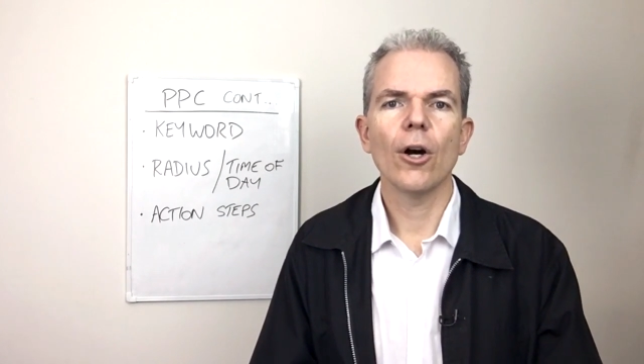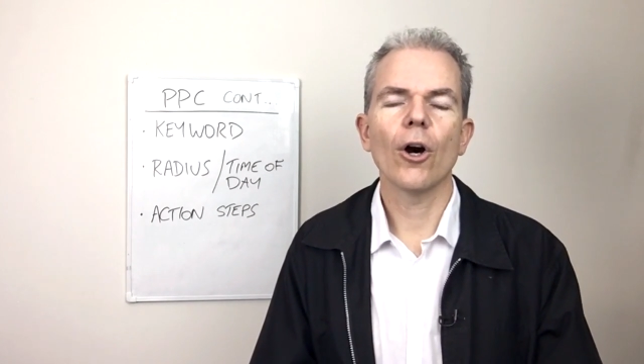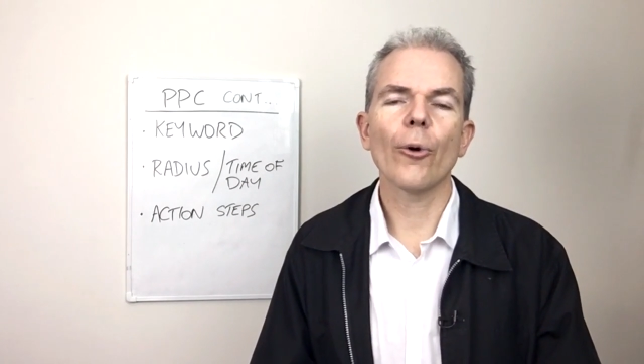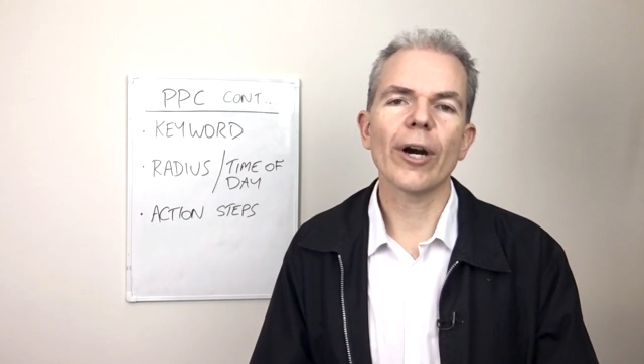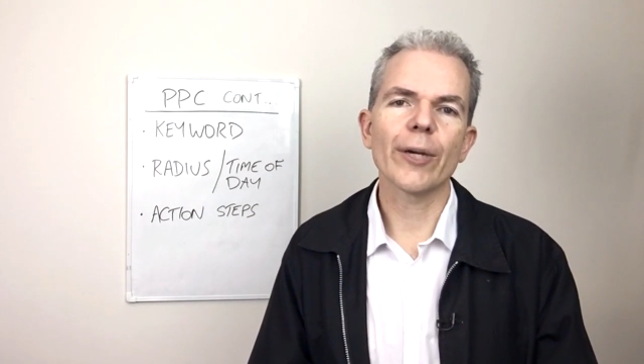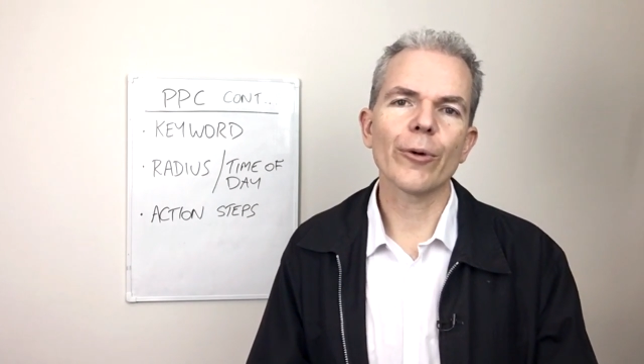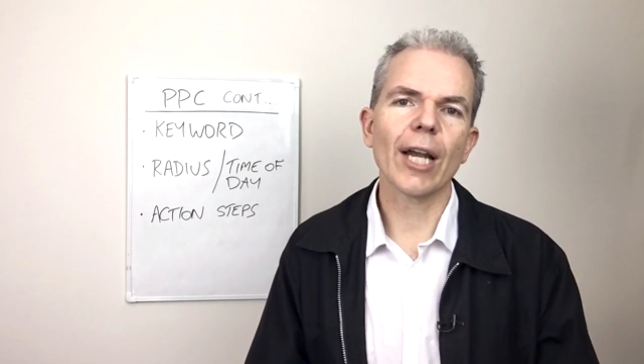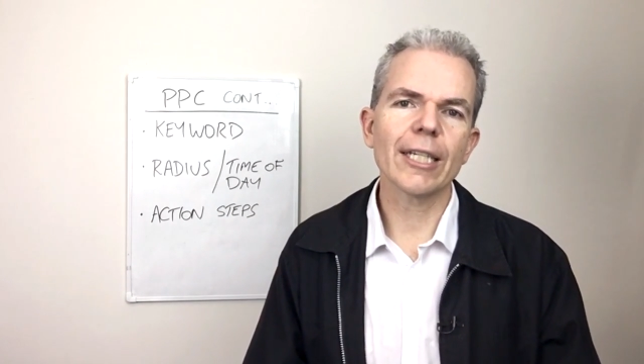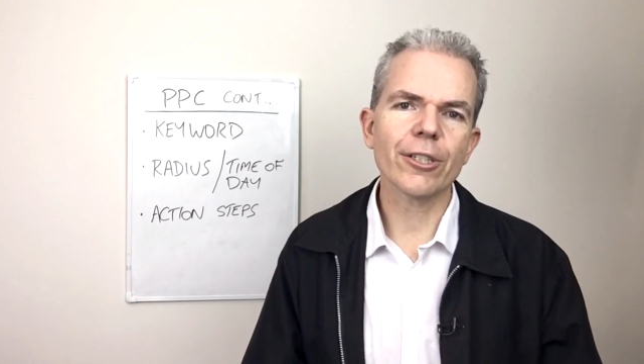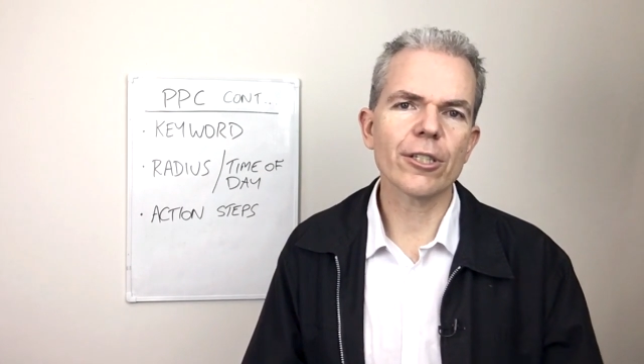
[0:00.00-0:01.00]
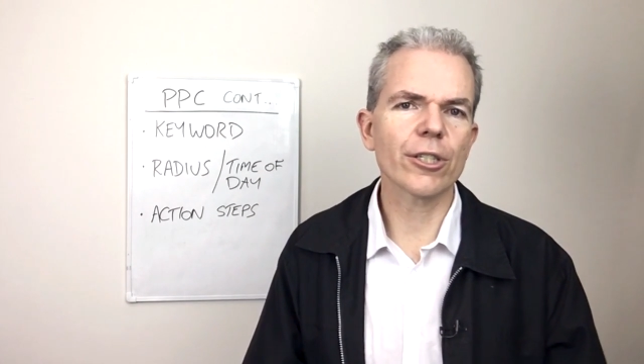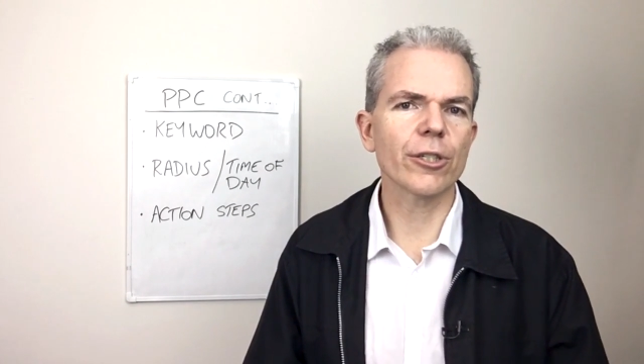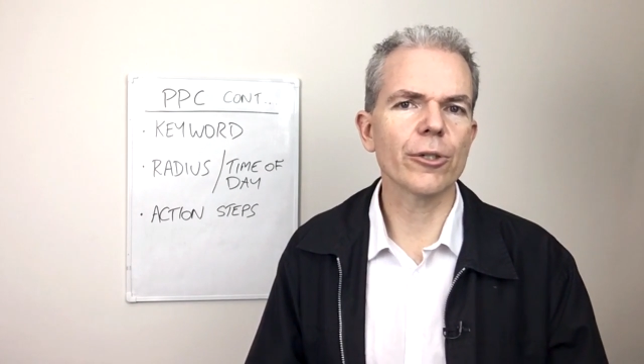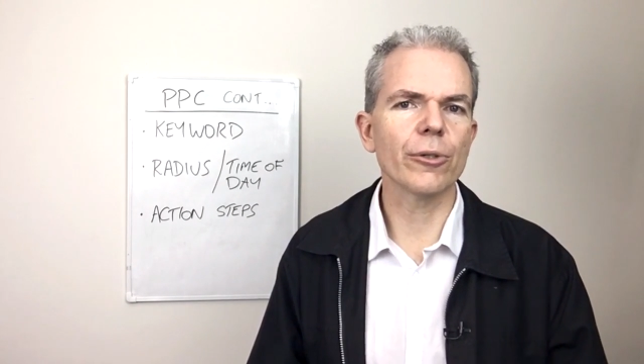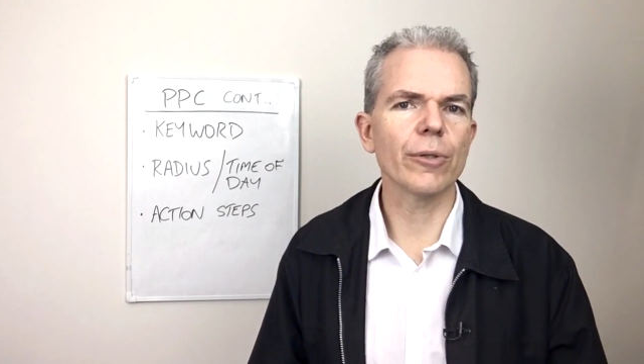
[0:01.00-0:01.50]
All right, in relation
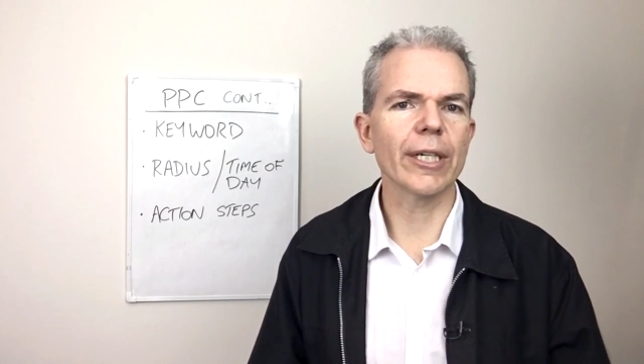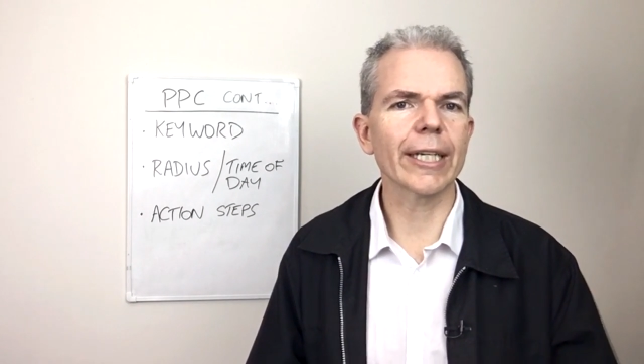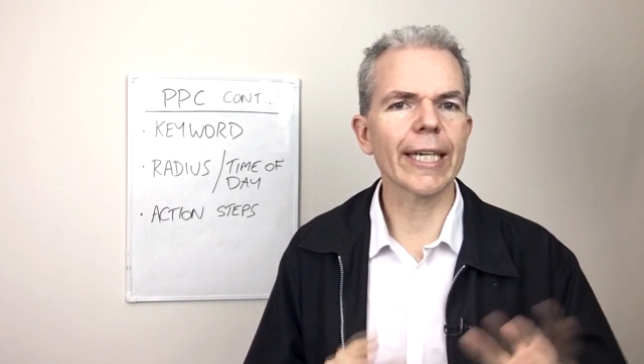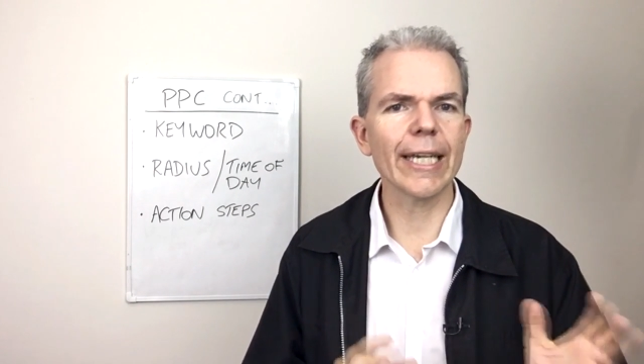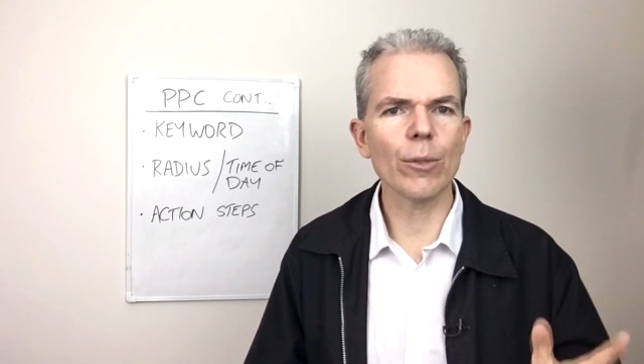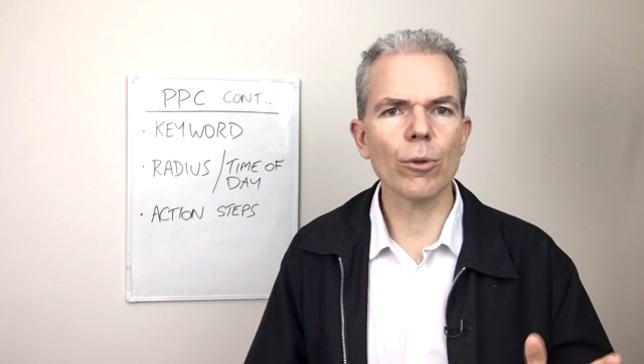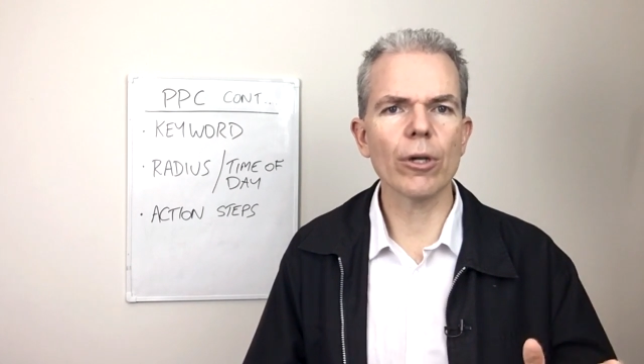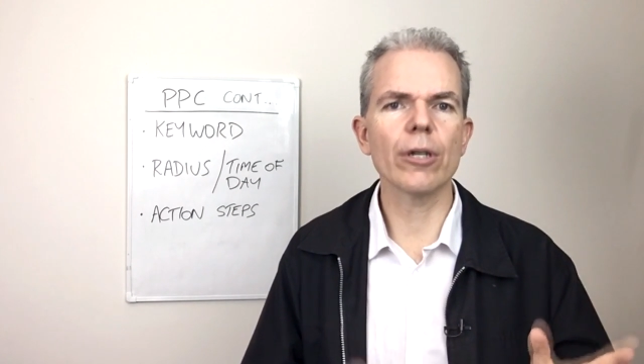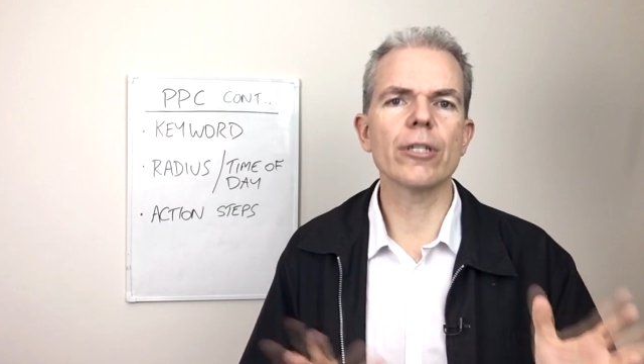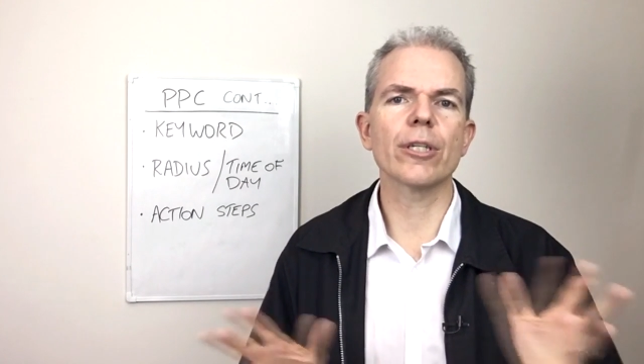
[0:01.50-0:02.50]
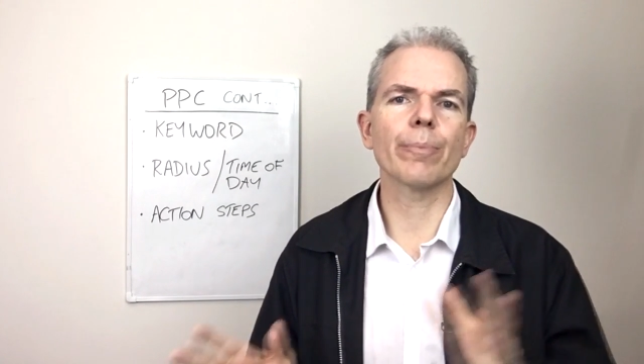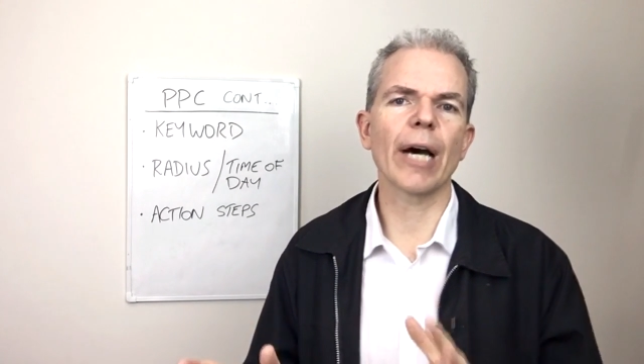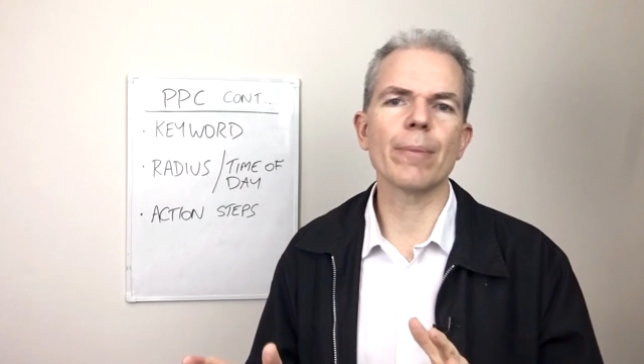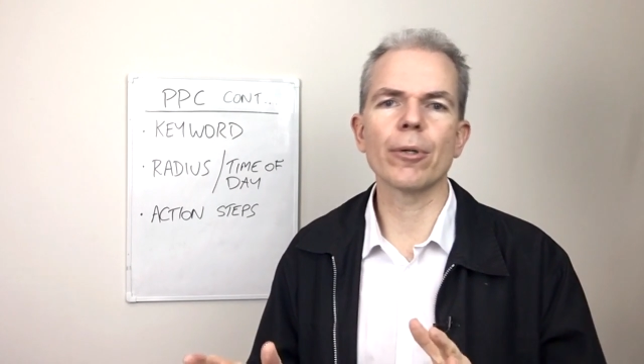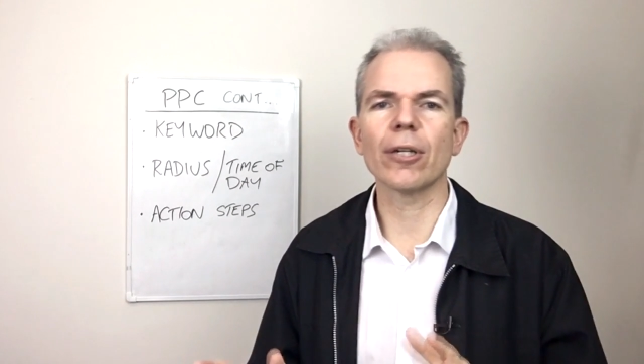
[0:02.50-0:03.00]
to keywords and
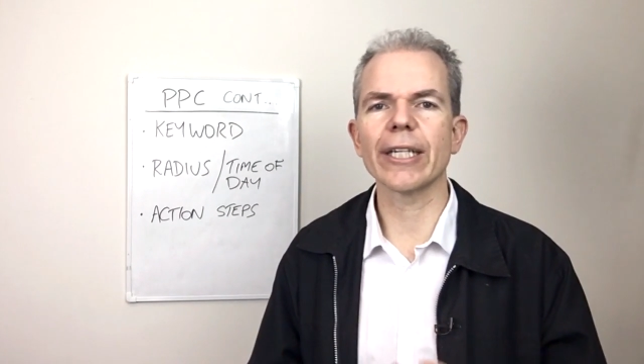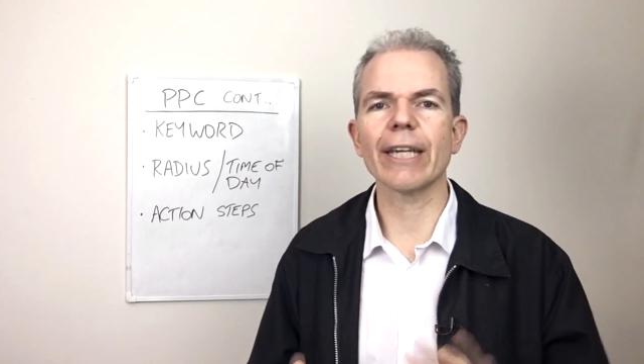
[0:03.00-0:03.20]
pay-per-click,